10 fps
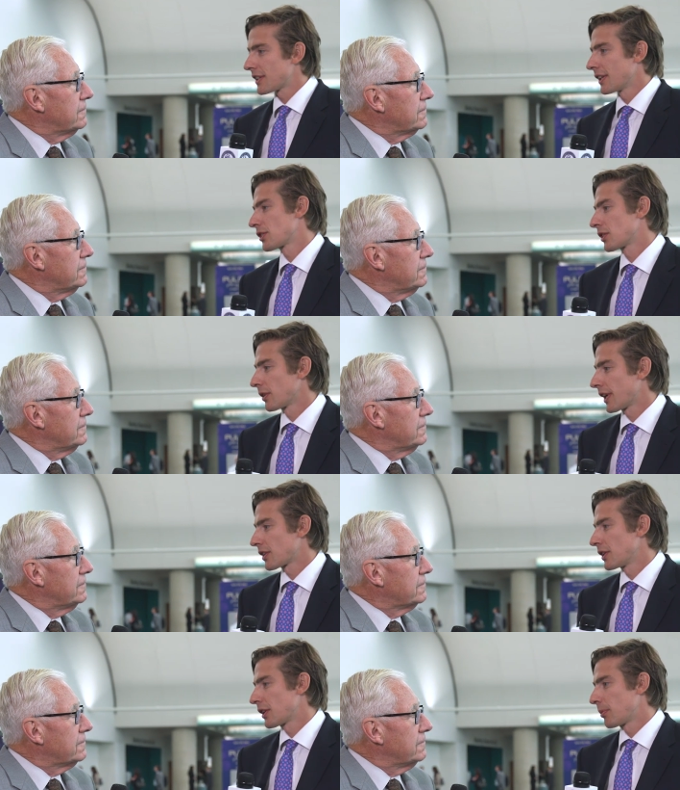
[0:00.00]
Speaker 1: they showed
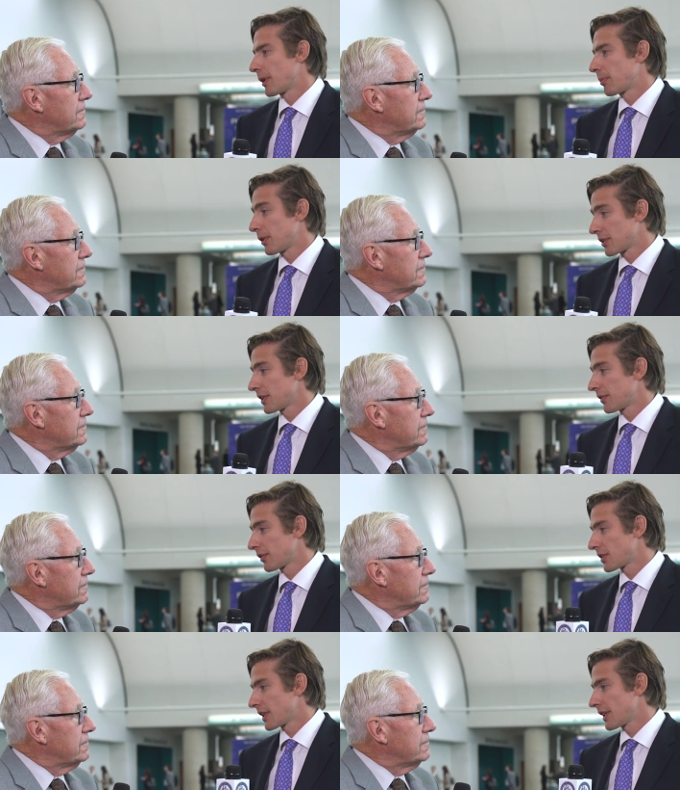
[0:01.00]
actually quite positive
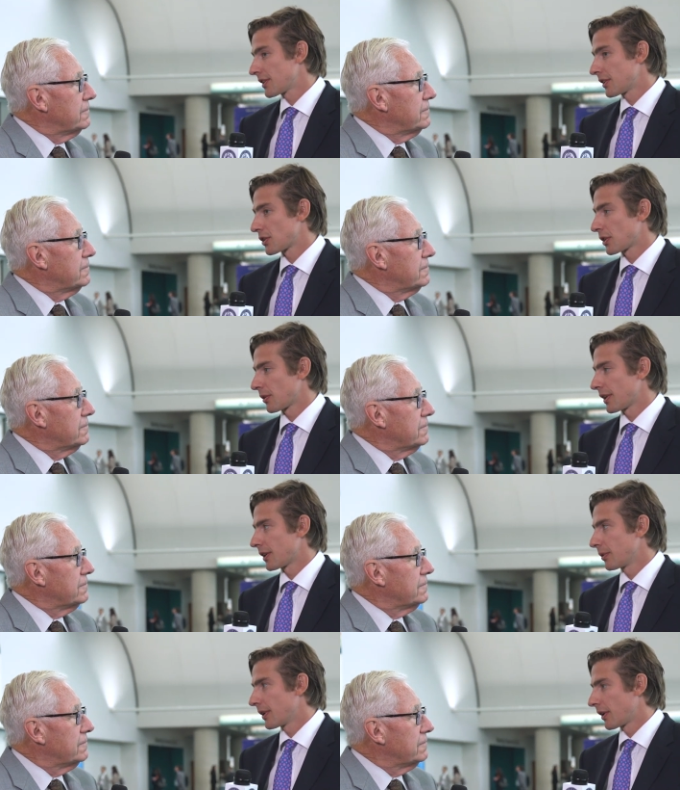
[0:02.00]
results. They showed
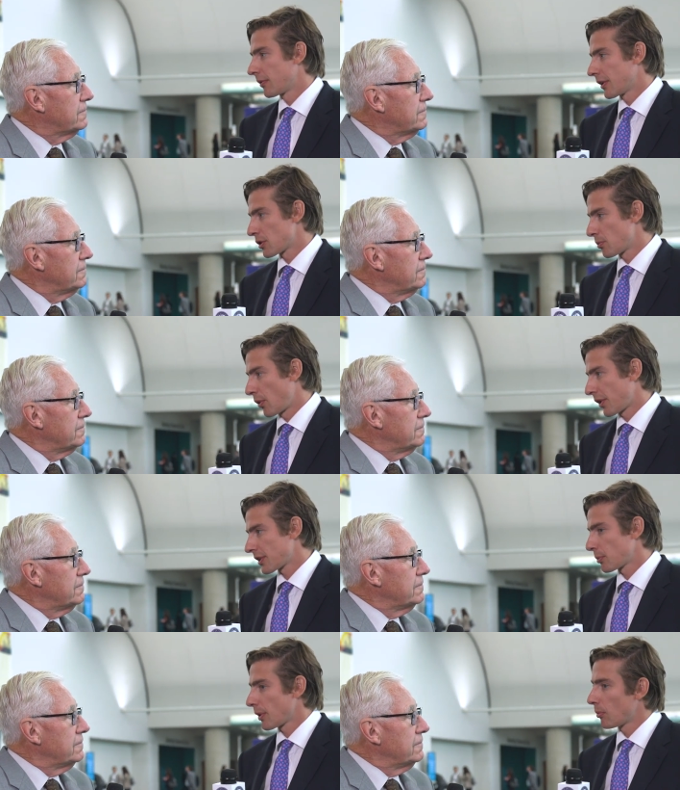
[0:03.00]
that renal denervation
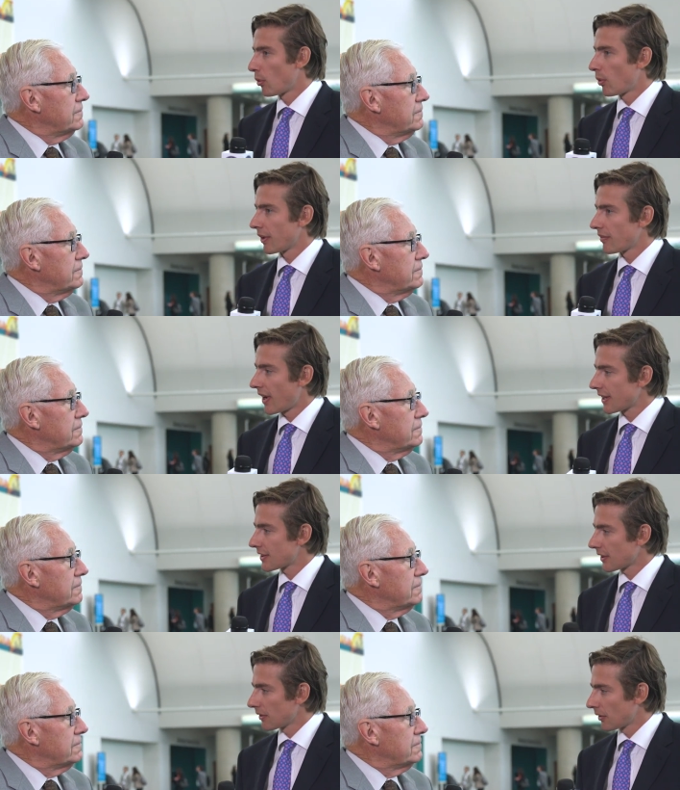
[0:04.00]
works when more
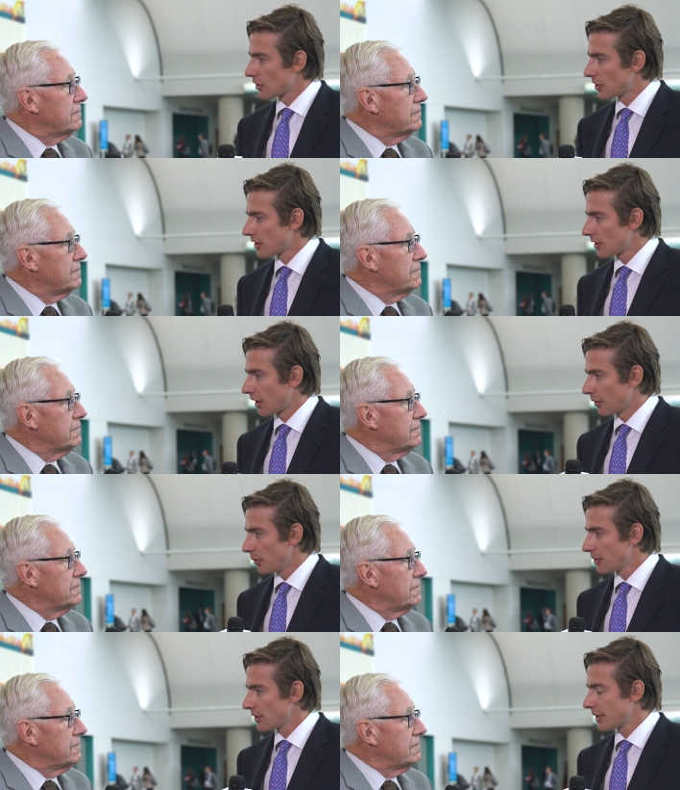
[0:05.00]
advanced technologies are
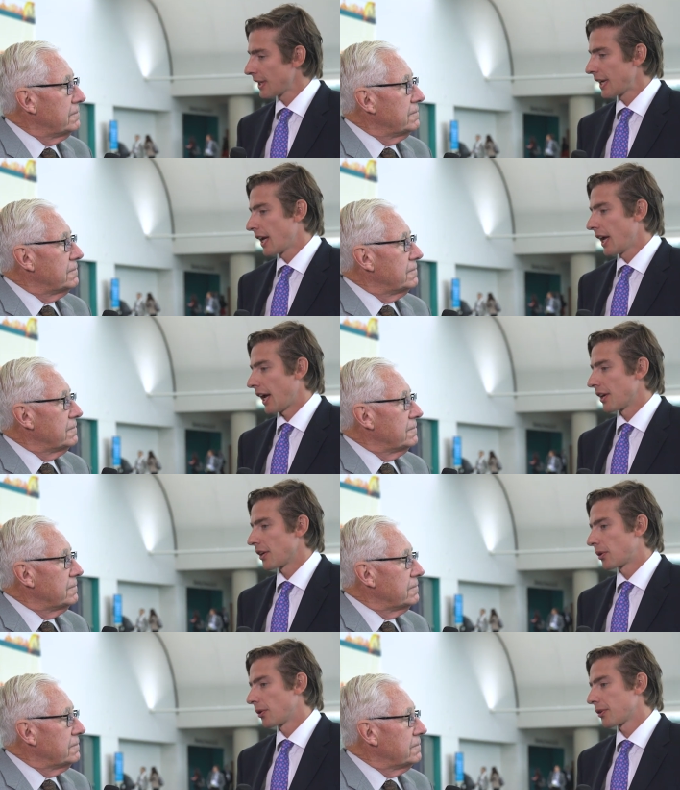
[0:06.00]
used. And
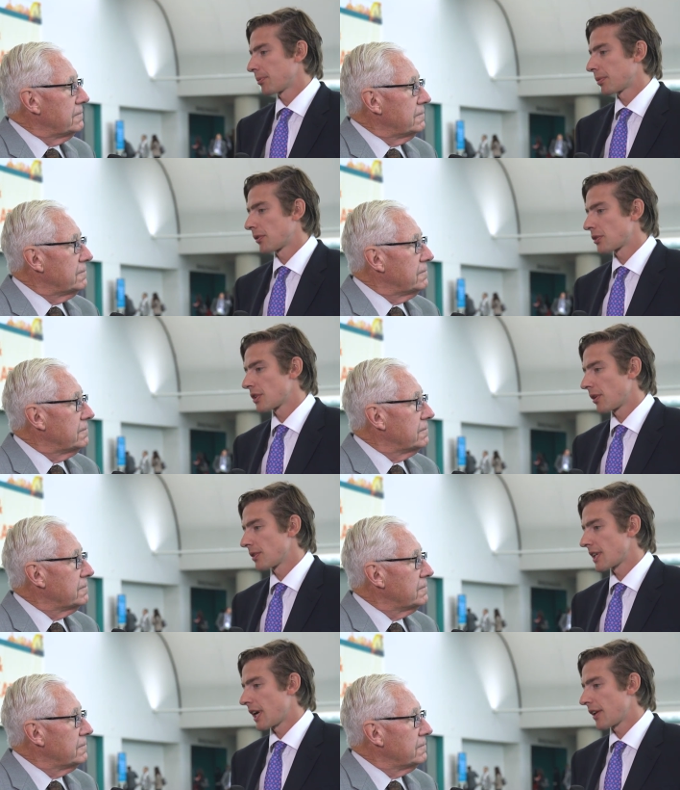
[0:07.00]
the current approach now
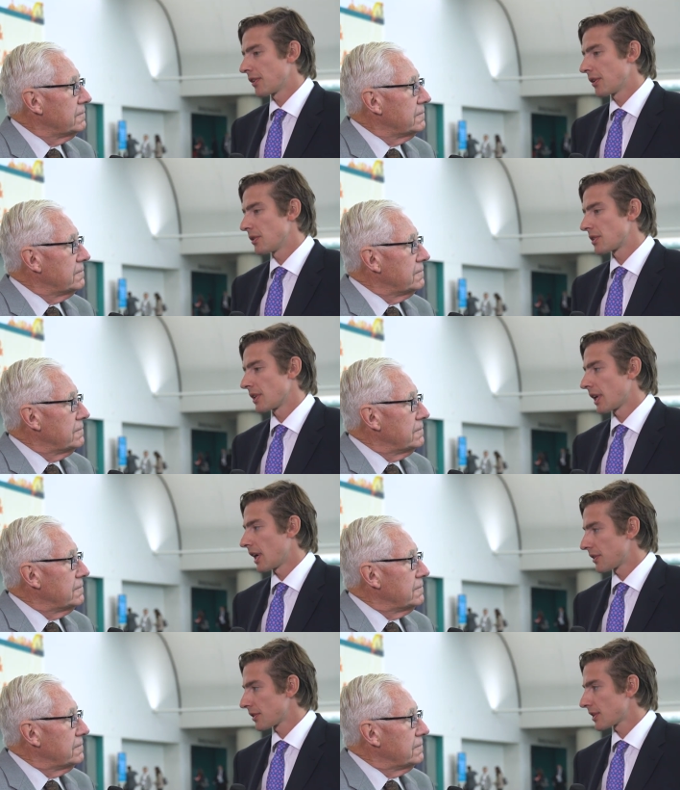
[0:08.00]
is either using
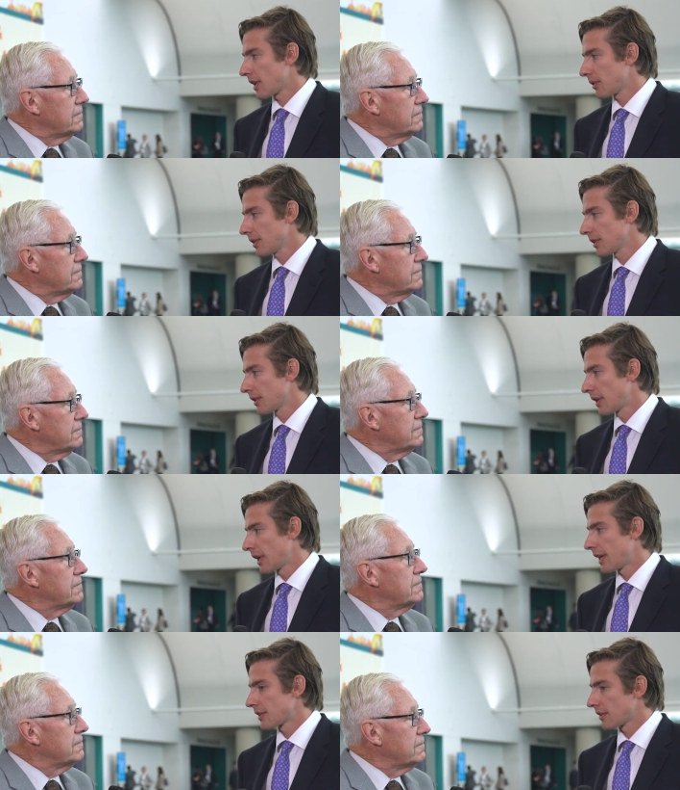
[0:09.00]
ultrasound
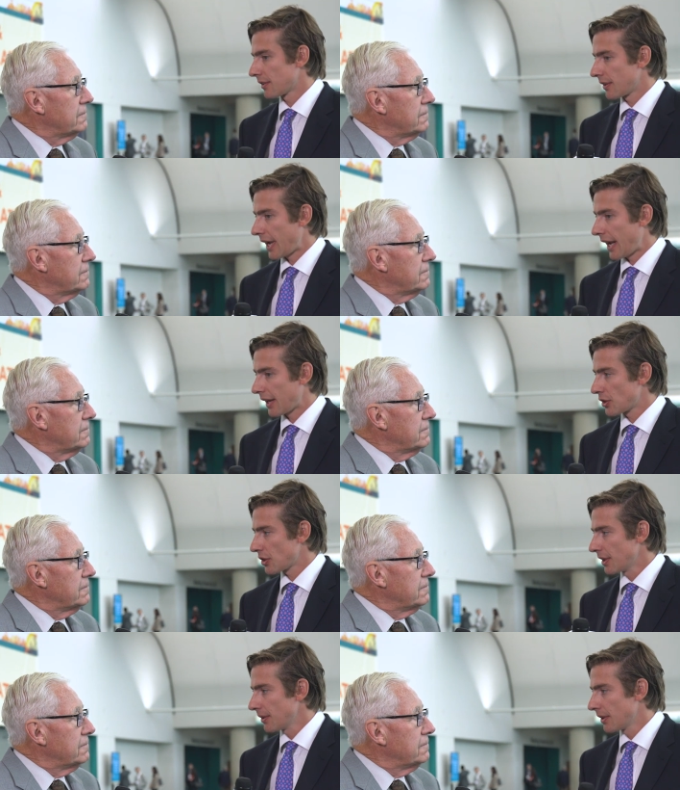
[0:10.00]
as an
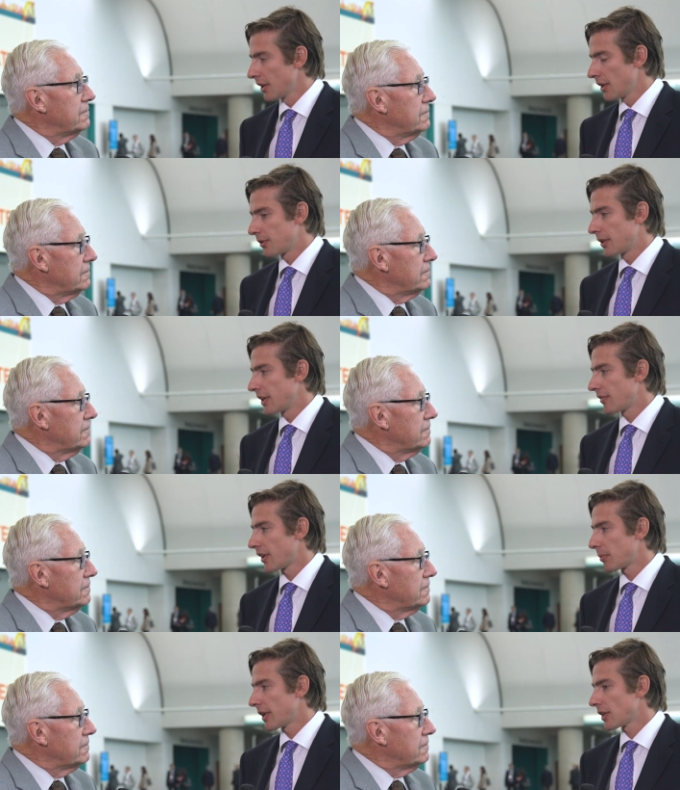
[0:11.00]
energy to
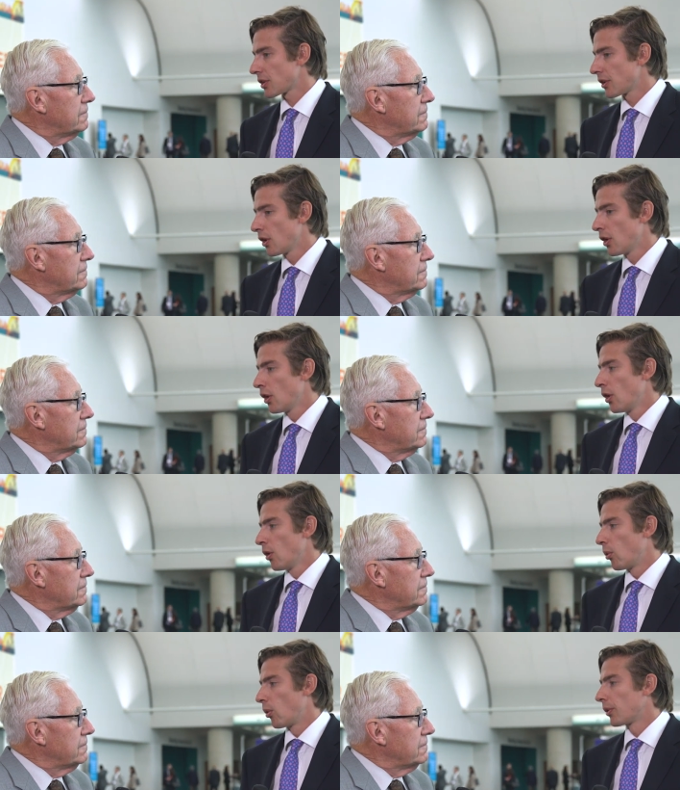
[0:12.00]
deliver ablation
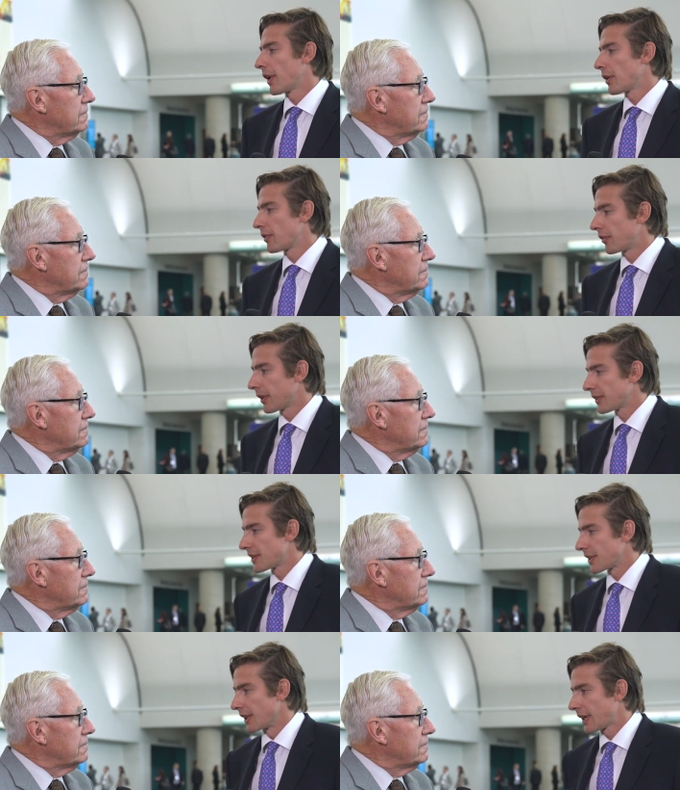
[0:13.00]
or radio
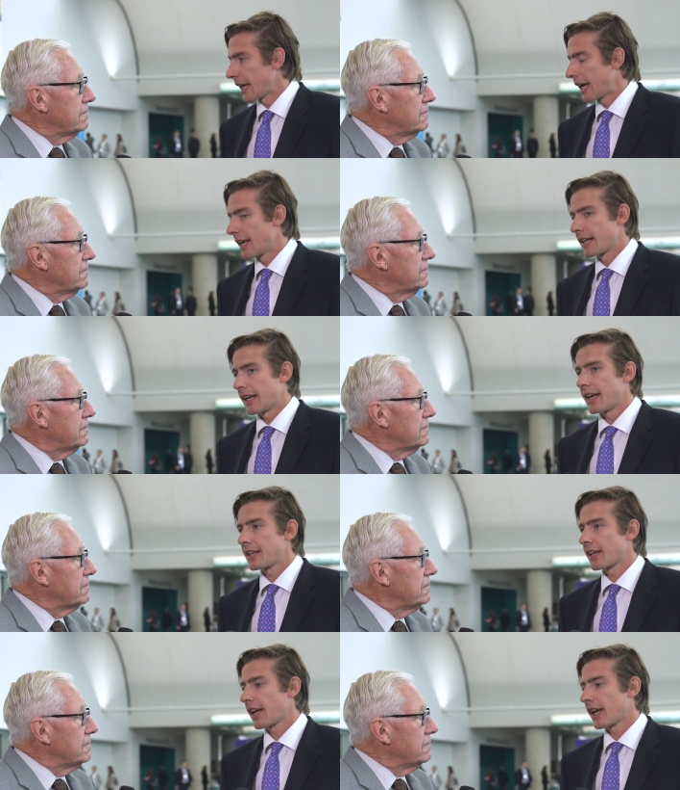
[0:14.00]
frequency. And the latter